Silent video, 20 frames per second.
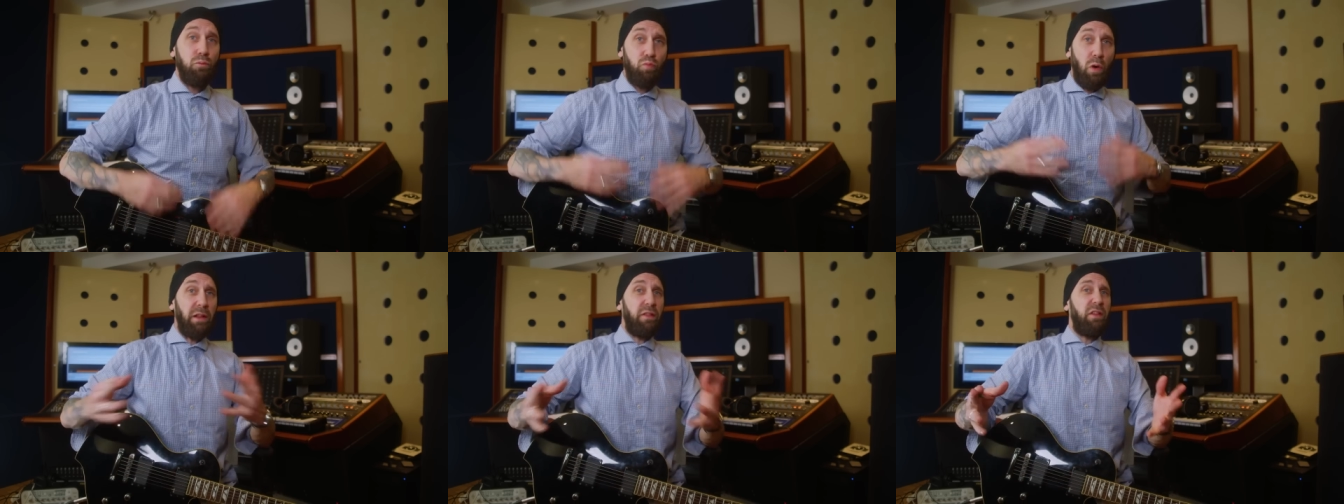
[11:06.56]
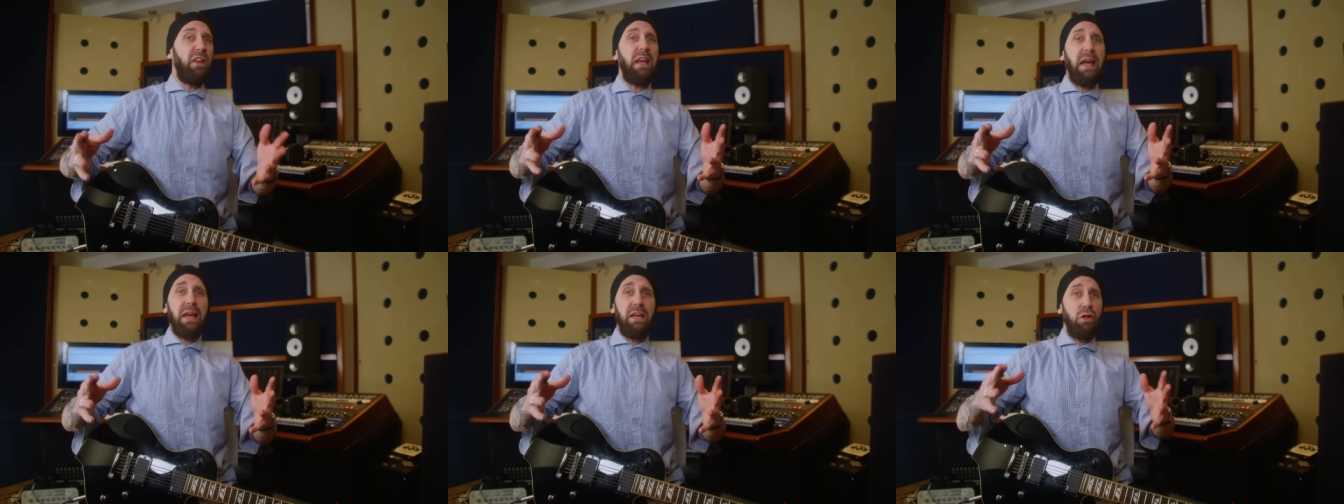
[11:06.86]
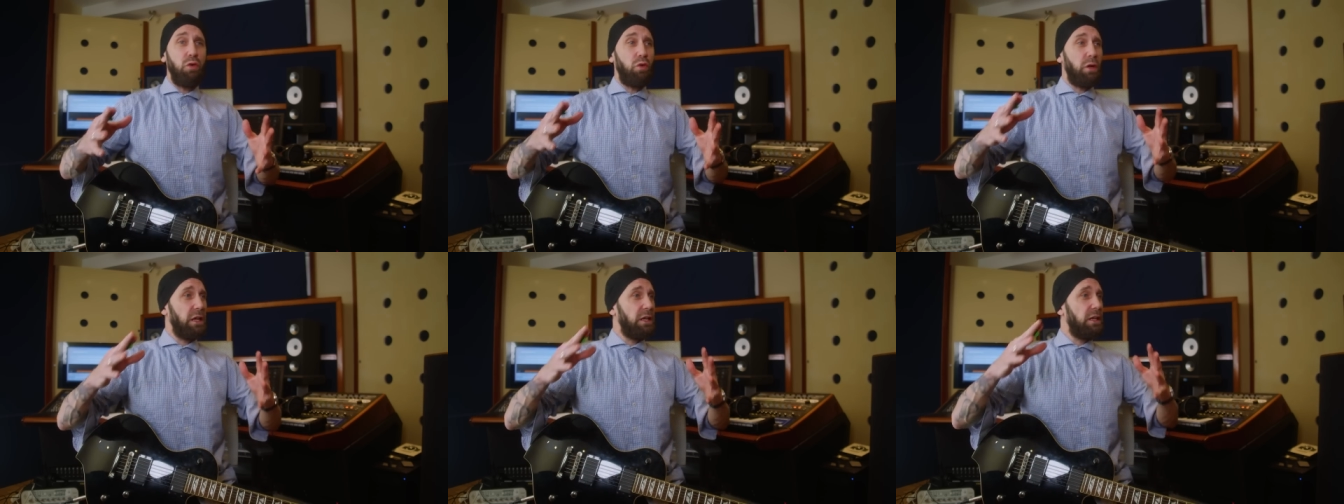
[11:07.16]
once again,
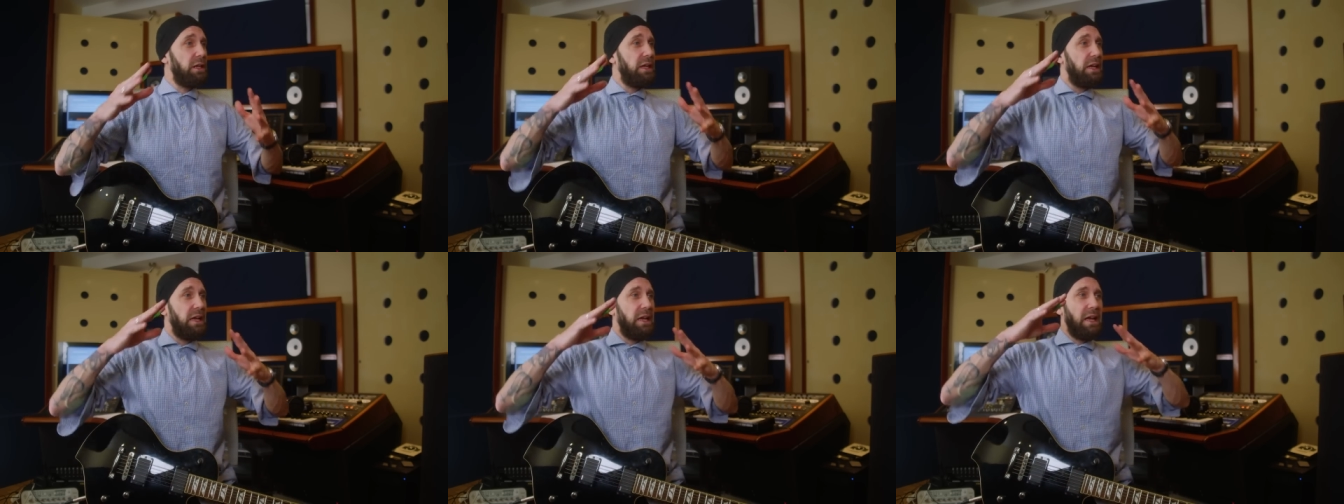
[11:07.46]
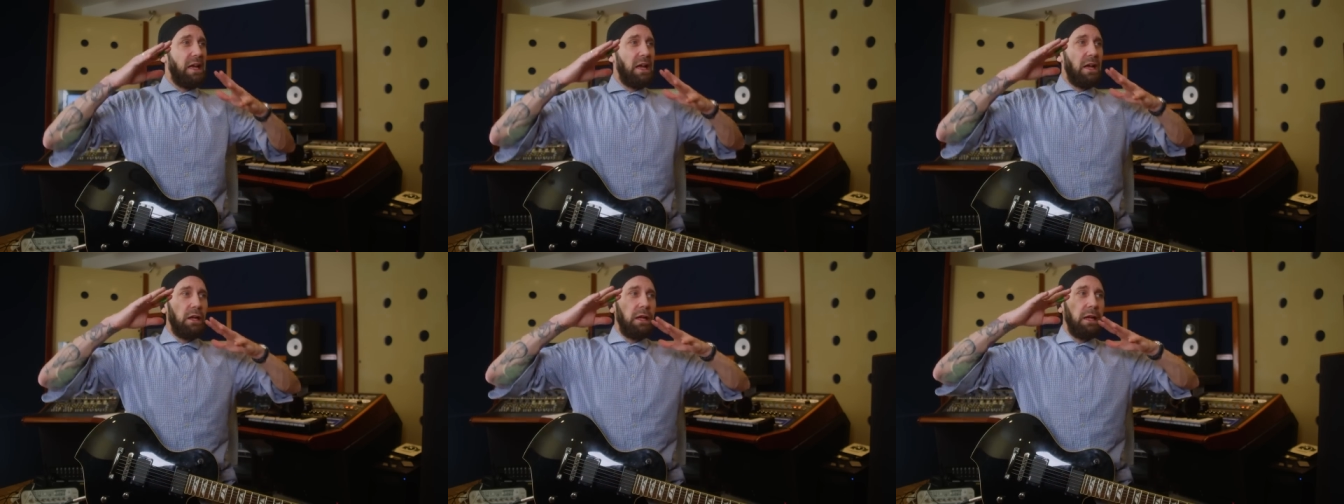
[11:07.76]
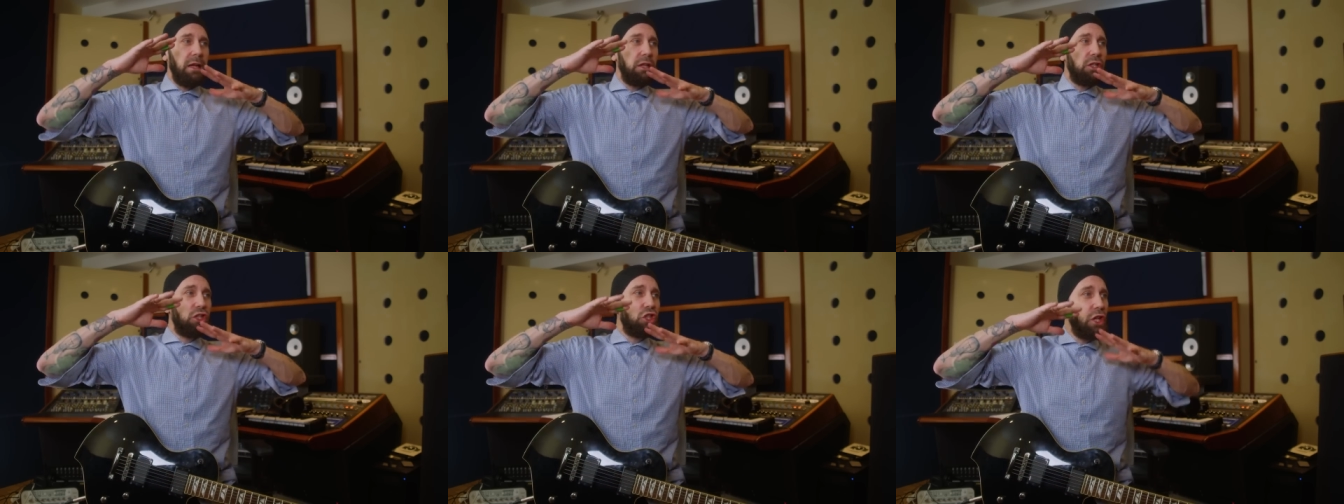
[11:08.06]
you can
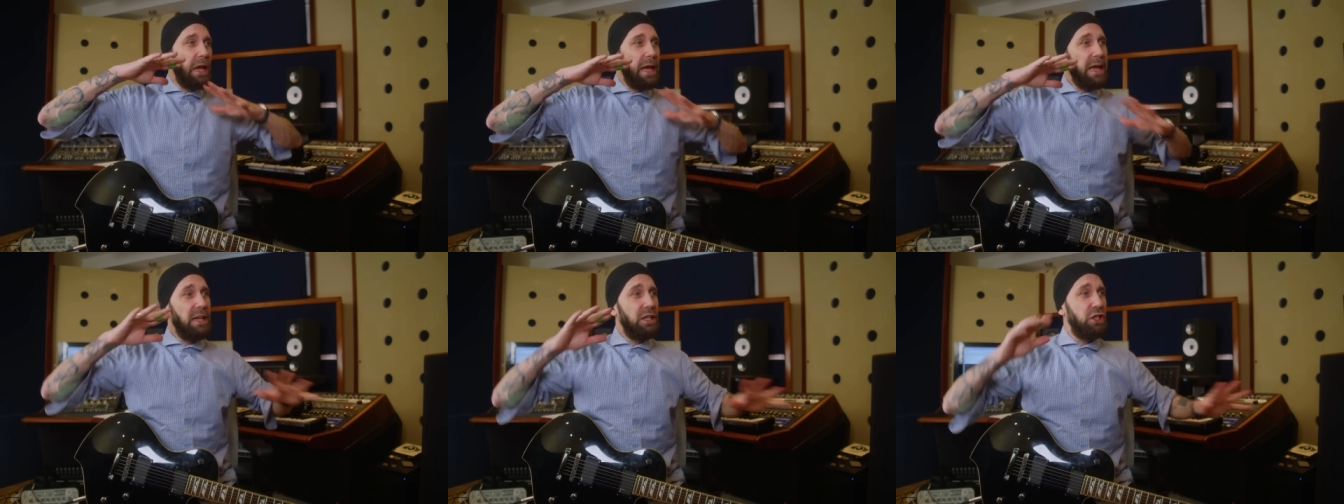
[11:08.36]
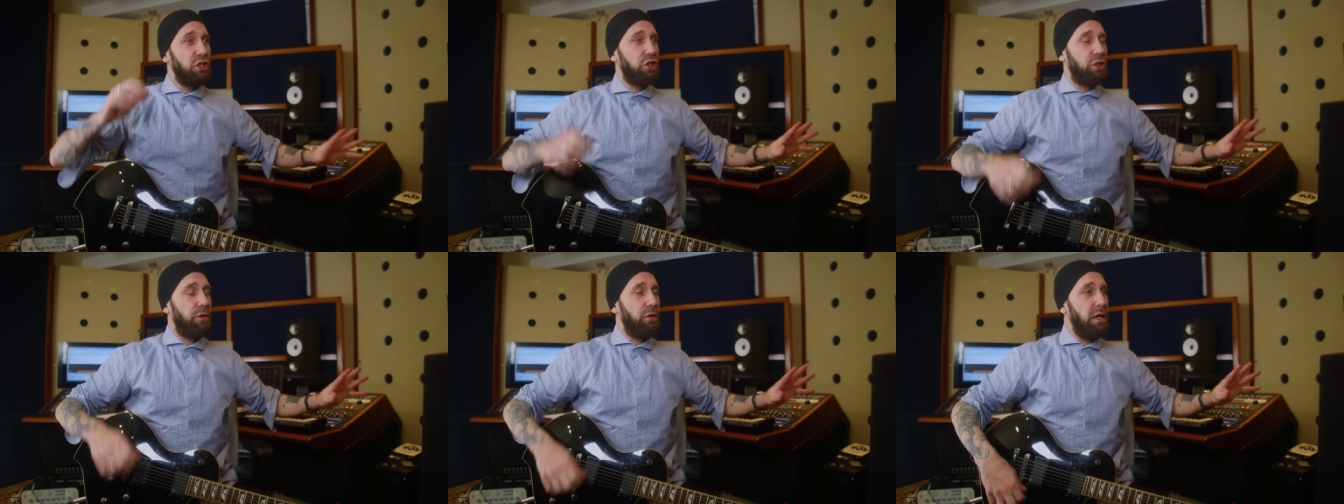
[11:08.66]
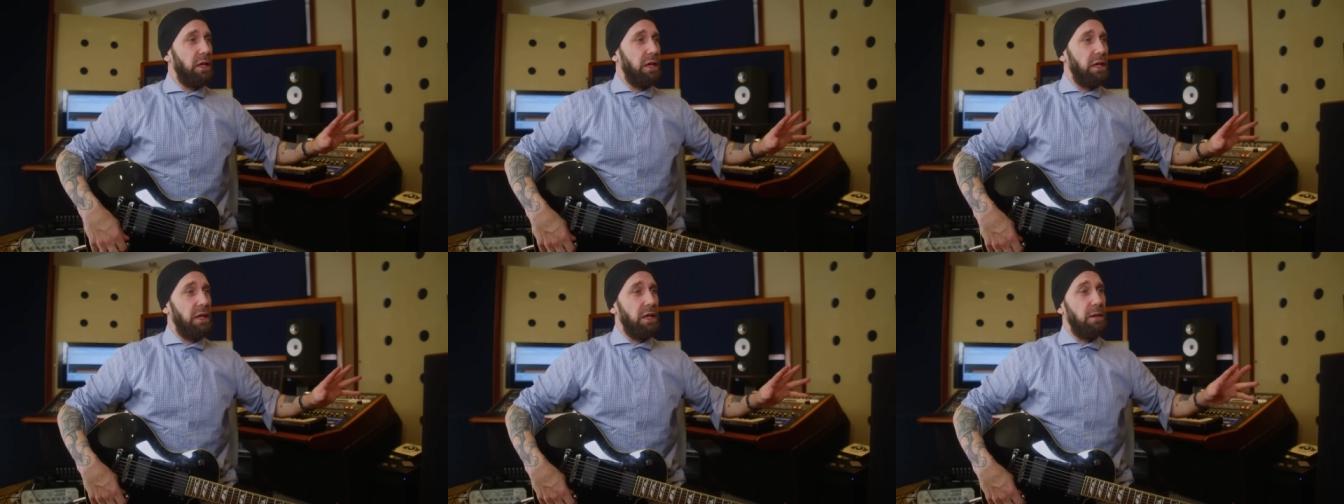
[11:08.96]
change
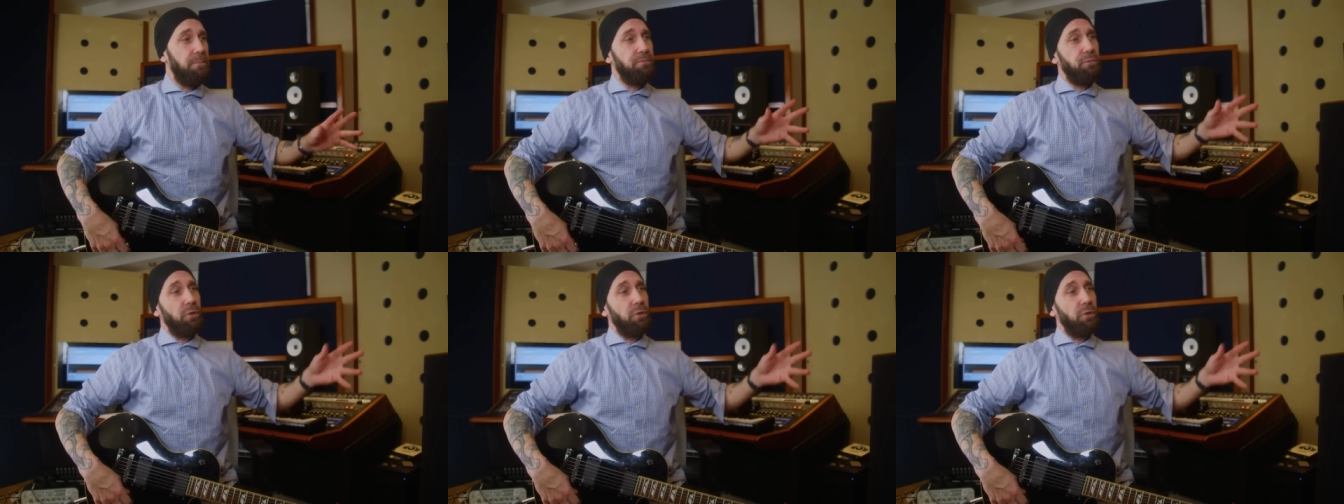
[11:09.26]
the